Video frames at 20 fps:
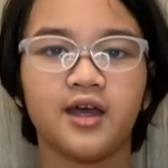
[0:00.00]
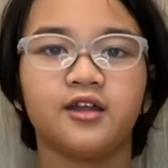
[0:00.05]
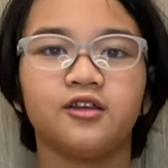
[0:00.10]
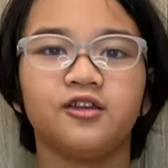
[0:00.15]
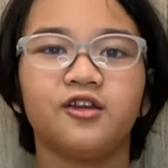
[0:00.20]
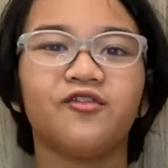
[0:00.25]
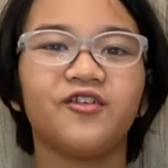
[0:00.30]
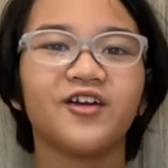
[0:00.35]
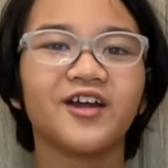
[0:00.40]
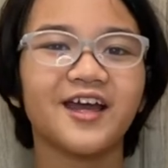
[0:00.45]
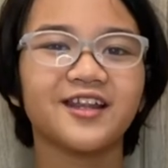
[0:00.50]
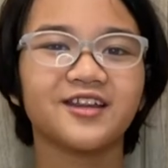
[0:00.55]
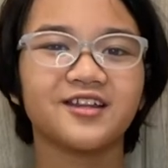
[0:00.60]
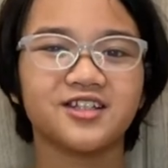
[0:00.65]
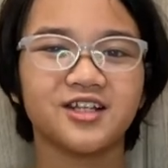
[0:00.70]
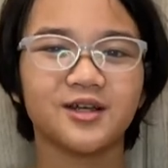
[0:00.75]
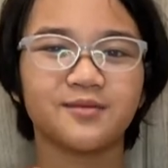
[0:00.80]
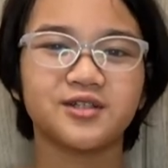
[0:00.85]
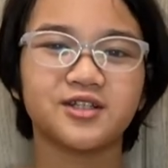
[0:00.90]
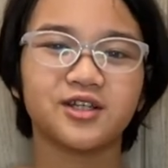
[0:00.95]
Don't forget to
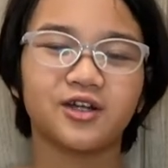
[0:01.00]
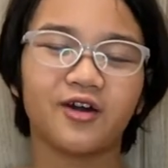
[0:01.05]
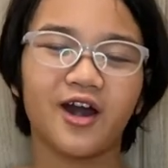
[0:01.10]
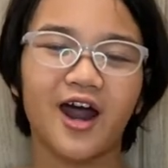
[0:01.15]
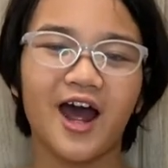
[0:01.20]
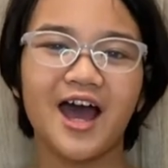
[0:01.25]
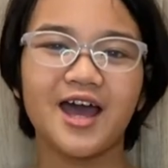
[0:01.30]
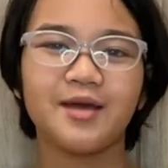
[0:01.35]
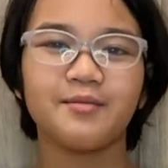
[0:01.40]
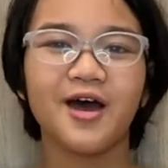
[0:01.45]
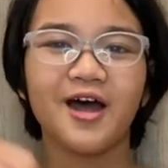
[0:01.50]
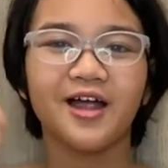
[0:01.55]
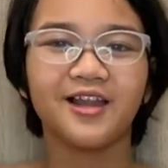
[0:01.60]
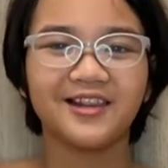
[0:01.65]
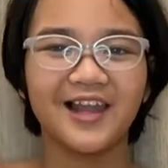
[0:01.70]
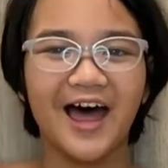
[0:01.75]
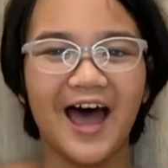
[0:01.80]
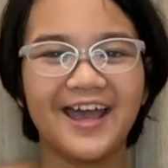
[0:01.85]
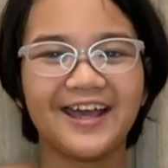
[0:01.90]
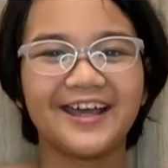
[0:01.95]
subscribe,
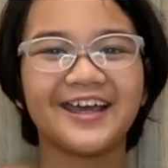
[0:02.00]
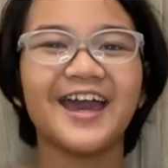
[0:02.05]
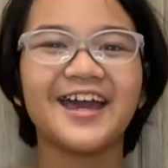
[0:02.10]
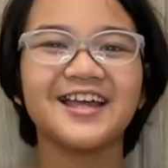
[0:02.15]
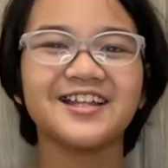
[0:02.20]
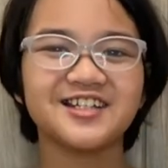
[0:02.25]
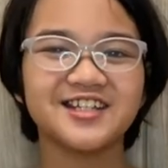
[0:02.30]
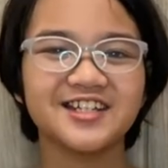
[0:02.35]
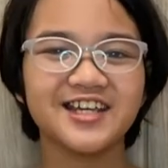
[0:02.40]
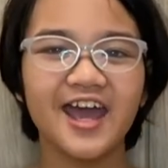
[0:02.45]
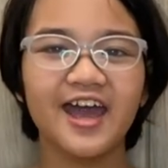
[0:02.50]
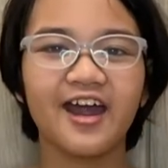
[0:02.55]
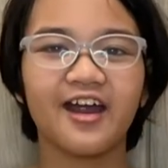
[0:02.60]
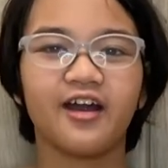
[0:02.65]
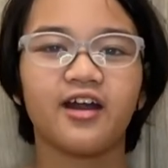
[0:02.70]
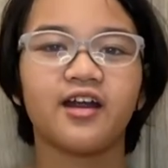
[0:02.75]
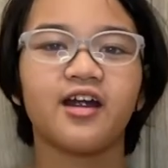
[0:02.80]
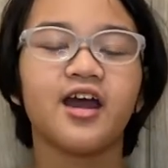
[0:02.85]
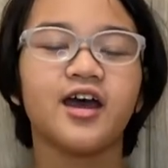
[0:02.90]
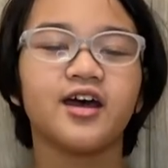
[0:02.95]
like, and
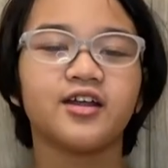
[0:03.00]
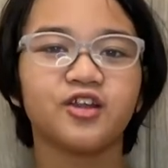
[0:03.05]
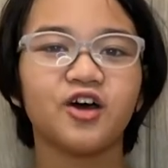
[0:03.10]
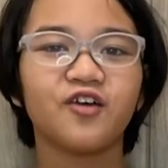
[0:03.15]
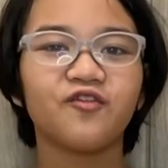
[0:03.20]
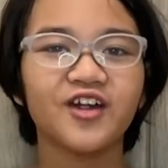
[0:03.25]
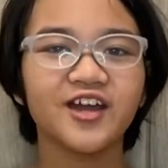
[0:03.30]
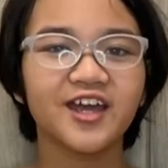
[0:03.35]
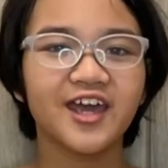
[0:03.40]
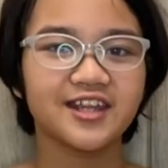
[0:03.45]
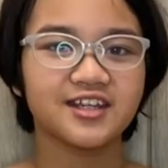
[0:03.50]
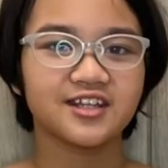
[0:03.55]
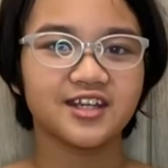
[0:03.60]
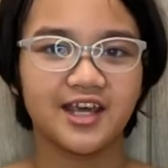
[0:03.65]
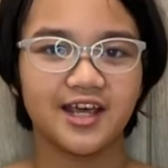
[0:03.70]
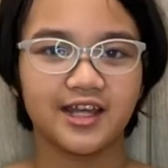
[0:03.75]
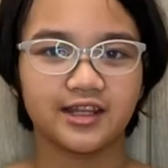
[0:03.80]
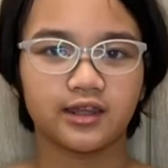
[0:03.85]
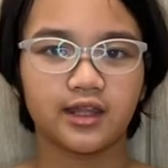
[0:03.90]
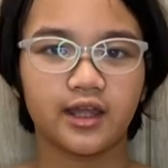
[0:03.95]
share. Don't forget to
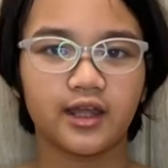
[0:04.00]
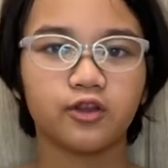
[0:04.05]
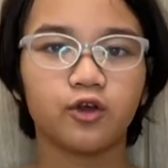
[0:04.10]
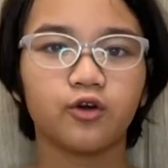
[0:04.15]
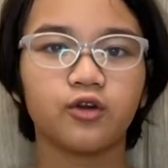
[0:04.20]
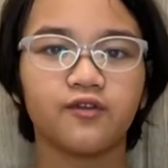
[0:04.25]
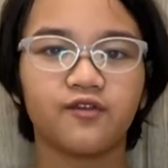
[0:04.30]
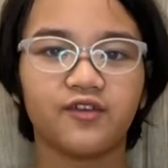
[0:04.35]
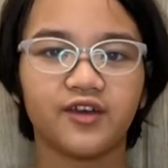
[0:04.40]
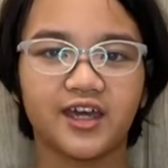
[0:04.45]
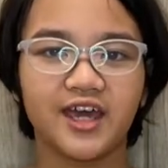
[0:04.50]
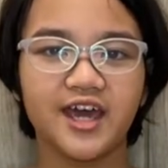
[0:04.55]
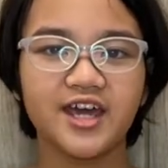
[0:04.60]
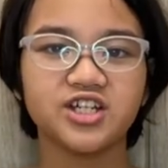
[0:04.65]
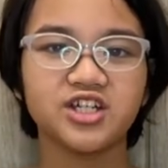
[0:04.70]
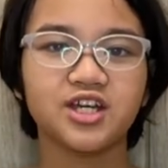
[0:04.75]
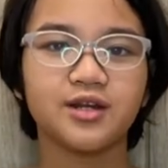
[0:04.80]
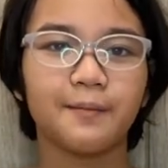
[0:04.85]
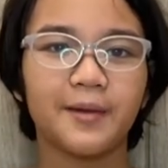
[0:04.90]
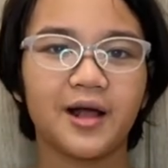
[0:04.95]
hit the
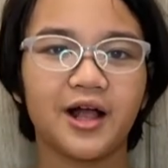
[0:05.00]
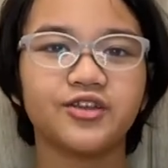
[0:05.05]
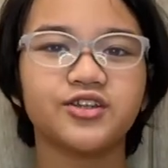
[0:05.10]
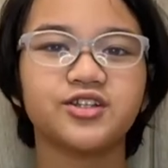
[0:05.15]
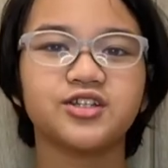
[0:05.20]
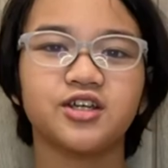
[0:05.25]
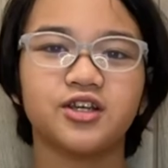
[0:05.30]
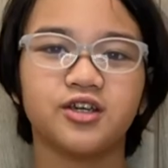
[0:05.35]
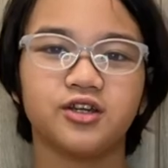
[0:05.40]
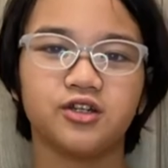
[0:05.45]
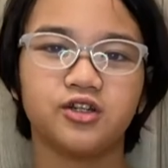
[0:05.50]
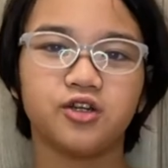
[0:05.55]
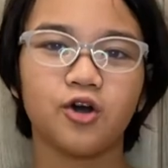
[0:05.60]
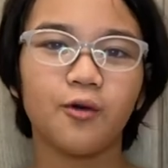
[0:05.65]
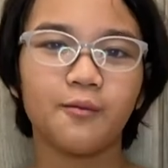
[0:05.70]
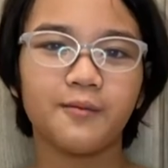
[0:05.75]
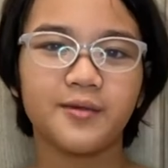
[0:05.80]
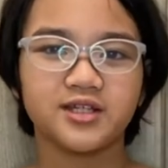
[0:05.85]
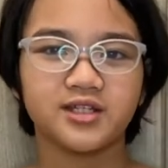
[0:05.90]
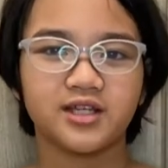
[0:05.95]
notification bell so you
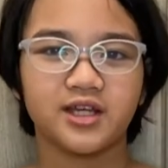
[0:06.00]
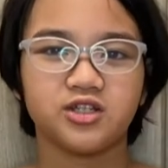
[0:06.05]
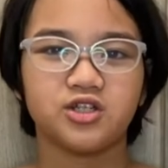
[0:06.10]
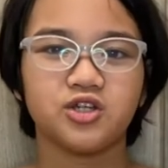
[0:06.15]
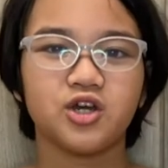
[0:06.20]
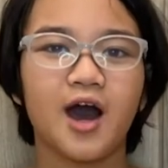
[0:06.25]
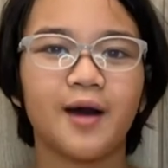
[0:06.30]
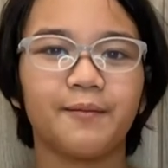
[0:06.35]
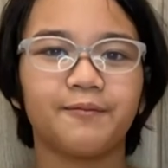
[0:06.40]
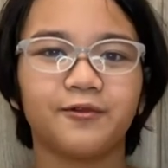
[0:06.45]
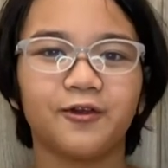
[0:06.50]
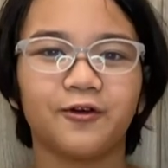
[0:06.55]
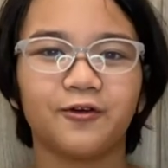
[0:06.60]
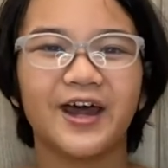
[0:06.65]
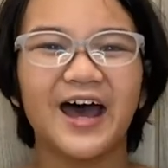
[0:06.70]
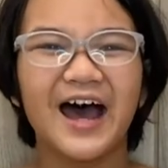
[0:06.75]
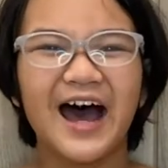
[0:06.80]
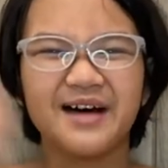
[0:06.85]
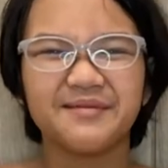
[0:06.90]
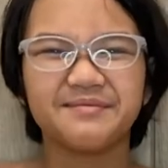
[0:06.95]
don't miss a new upload.
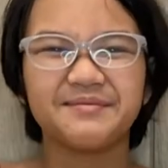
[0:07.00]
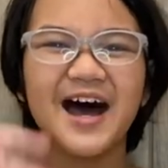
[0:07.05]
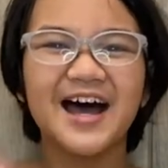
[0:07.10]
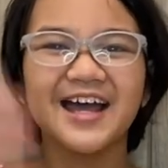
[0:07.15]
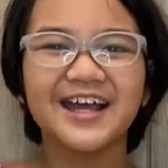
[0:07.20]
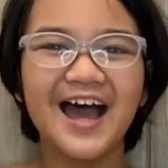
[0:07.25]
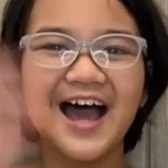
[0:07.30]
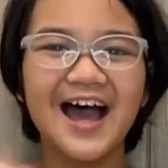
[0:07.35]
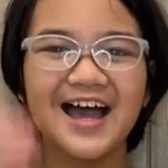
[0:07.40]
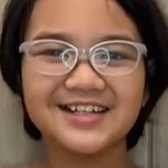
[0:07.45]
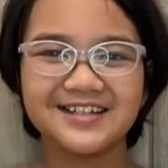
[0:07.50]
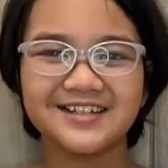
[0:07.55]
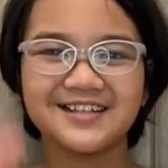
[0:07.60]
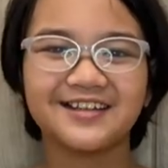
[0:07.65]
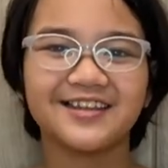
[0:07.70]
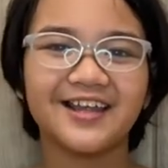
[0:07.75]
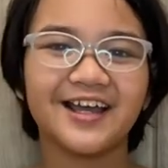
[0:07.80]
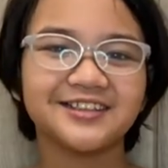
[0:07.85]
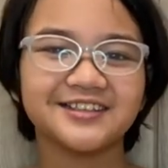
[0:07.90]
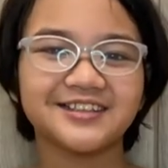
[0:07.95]
Bye guys,
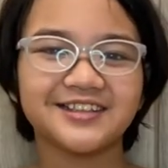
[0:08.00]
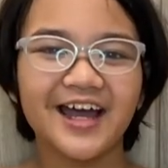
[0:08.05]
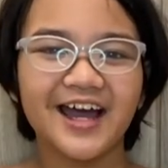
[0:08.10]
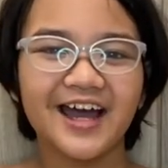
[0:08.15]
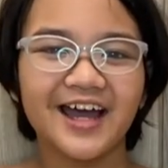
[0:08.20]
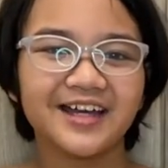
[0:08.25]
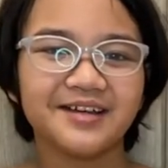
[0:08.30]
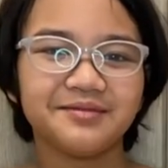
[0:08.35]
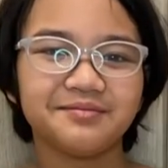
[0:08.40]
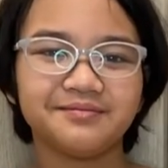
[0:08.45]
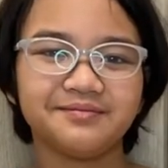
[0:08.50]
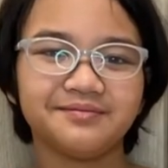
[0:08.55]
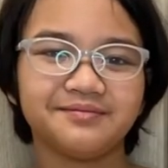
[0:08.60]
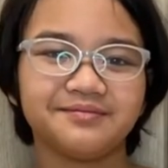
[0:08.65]
till next time!